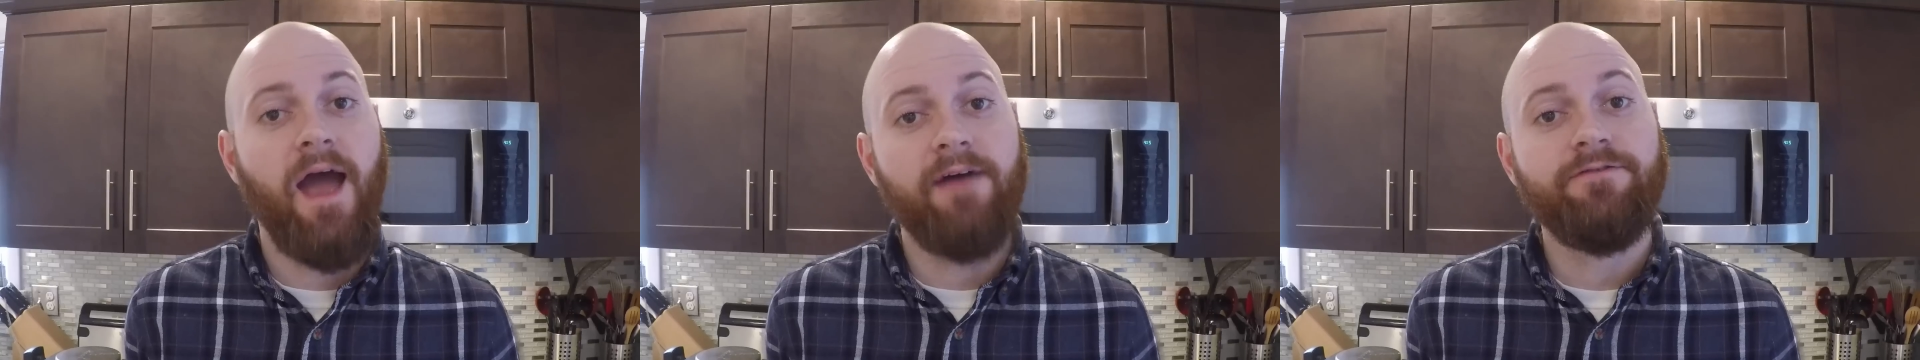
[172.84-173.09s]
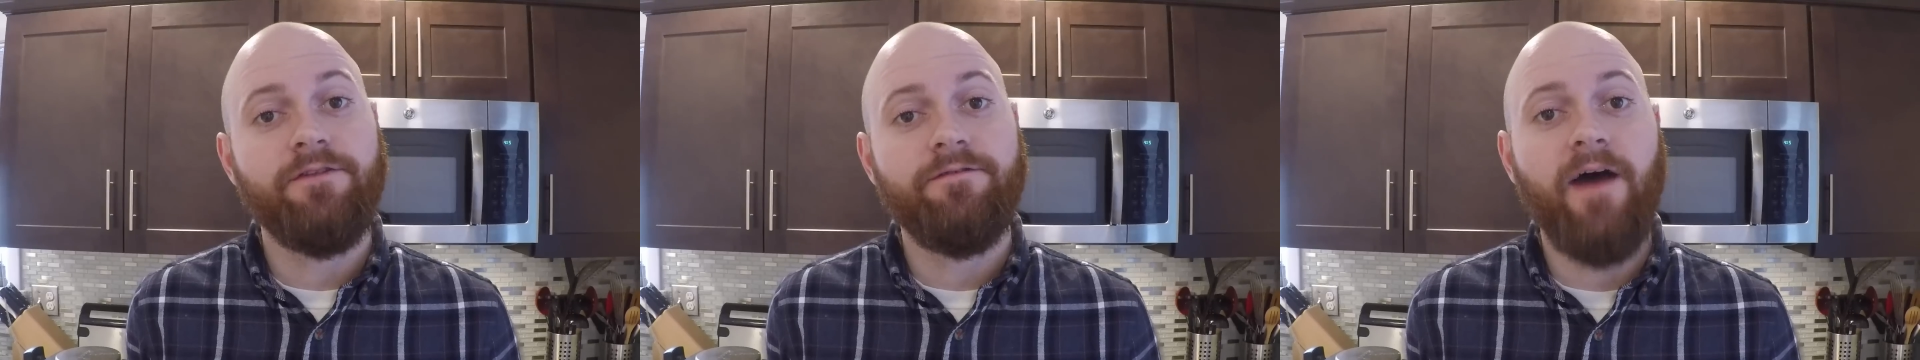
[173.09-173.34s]

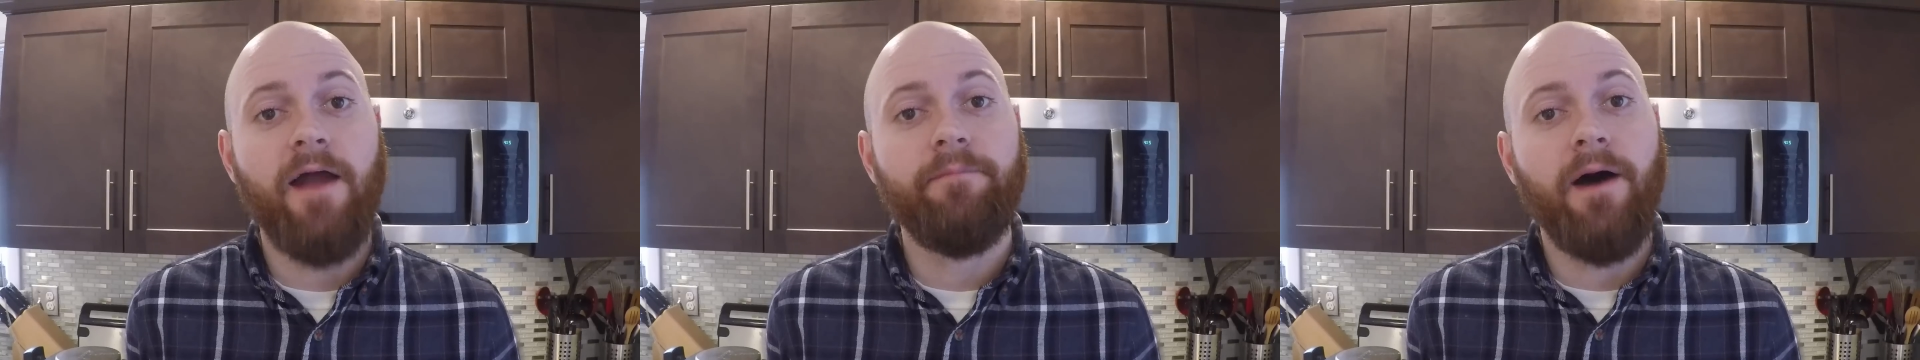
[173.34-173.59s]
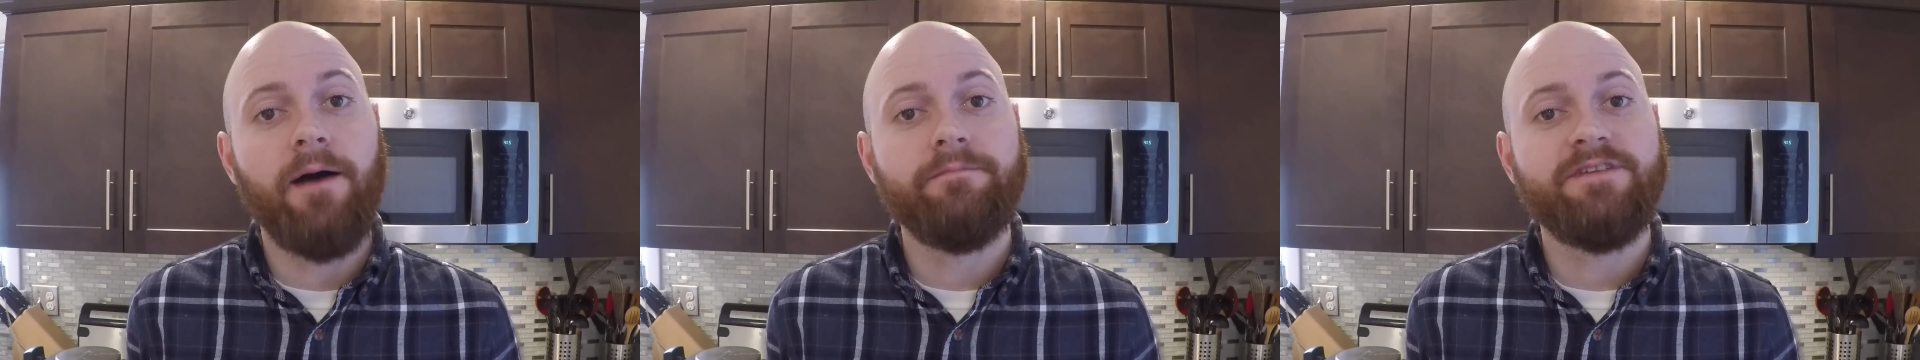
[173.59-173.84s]
After the fat
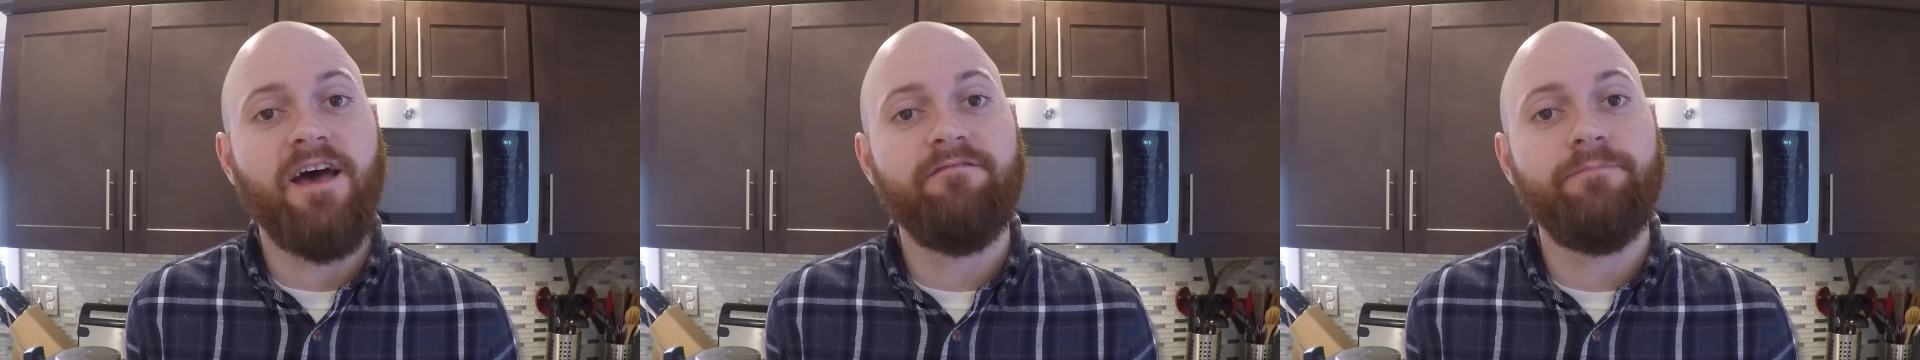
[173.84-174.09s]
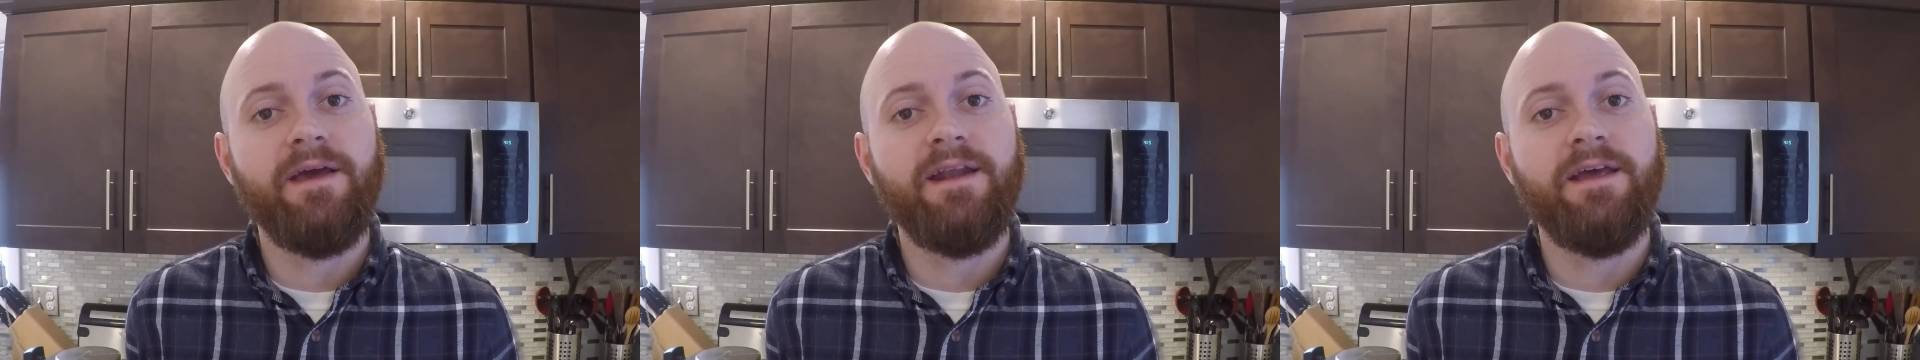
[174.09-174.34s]
bombs
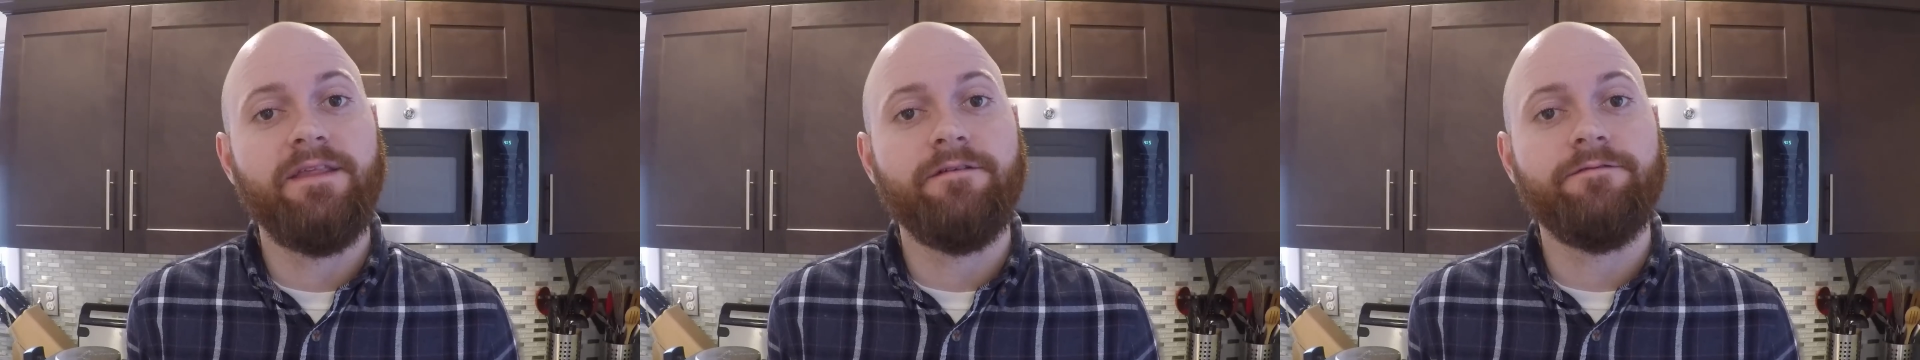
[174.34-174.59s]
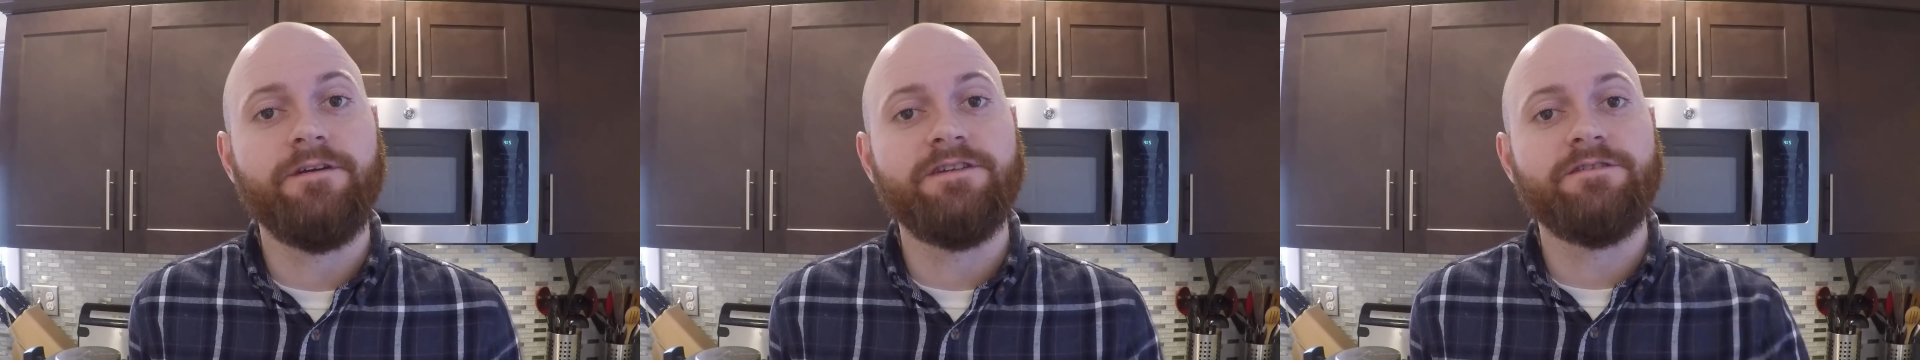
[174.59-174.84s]
have been in the
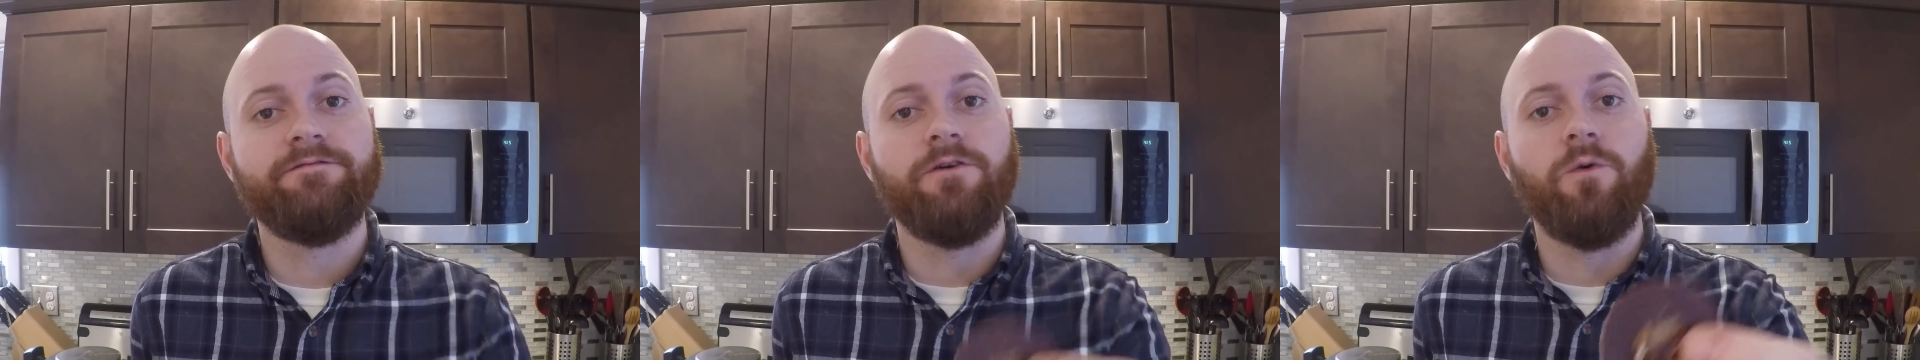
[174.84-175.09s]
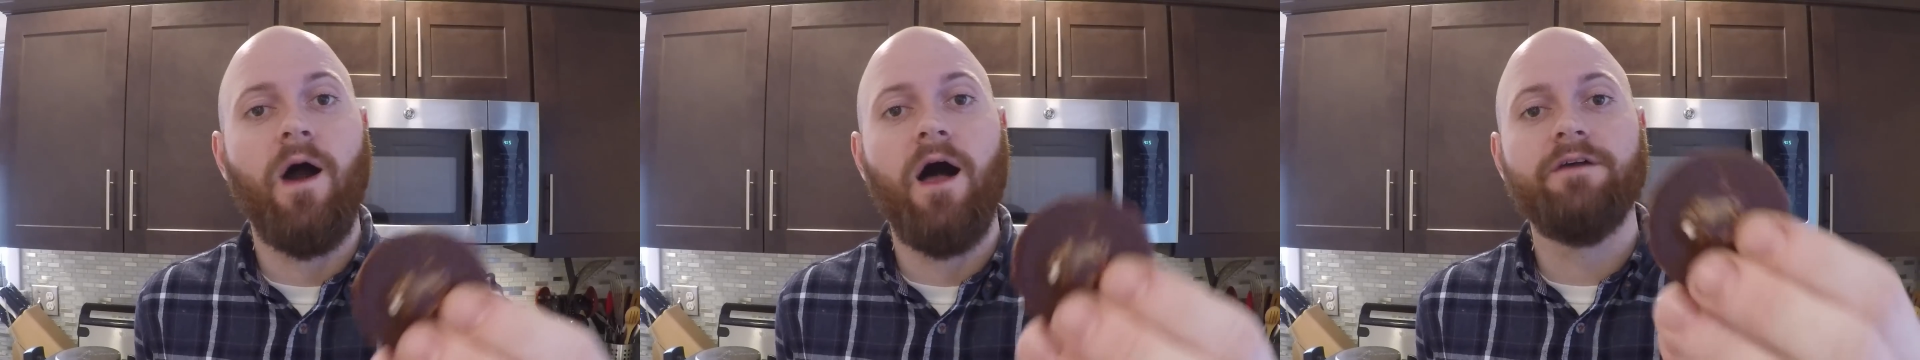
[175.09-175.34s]
freezer for
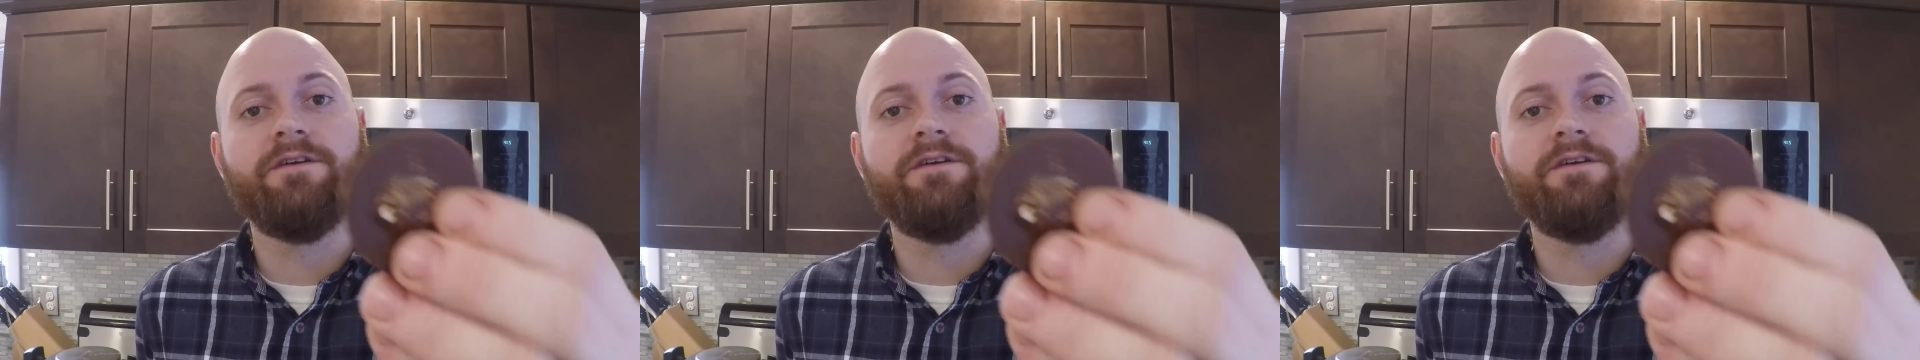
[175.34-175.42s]
a while,